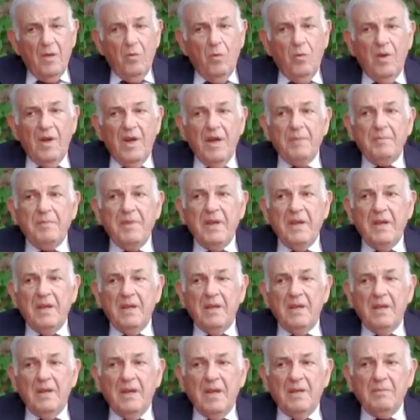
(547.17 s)
well, let me
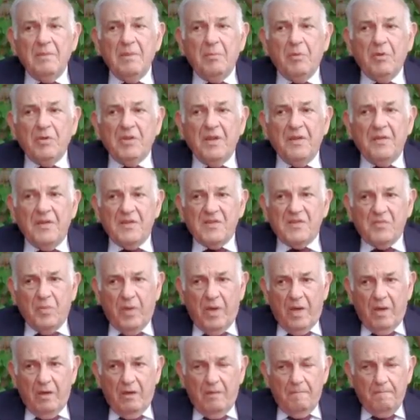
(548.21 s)
put it this
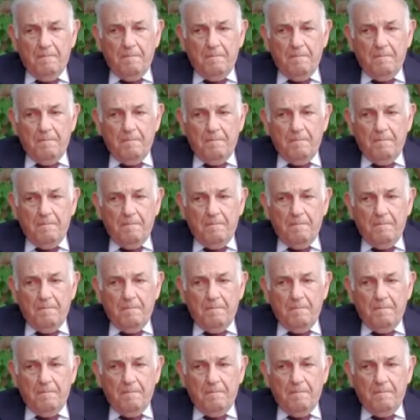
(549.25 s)
way.